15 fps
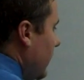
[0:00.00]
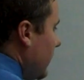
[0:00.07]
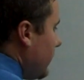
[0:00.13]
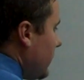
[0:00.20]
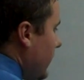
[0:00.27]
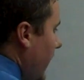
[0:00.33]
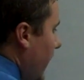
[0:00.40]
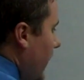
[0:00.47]

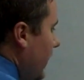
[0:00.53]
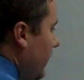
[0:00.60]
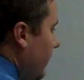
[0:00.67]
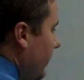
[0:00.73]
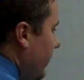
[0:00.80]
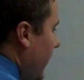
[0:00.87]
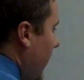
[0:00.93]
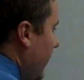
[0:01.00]
terms. 8
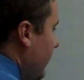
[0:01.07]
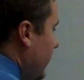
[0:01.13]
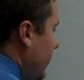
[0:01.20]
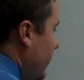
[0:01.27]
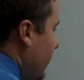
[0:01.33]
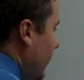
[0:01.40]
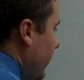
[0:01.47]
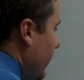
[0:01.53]
and 5
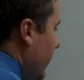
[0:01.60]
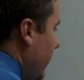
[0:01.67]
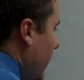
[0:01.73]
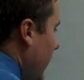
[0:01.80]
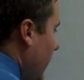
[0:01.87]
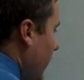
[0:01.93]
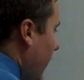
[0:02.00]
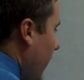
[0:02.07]
is
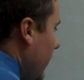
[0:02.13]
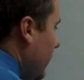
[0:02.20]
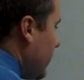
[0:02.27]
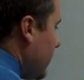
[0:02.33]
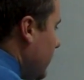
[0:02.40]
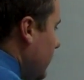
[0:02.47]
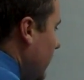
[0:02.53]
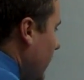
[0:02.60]

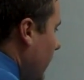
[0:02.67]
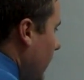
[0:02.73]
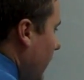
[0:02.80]
13x.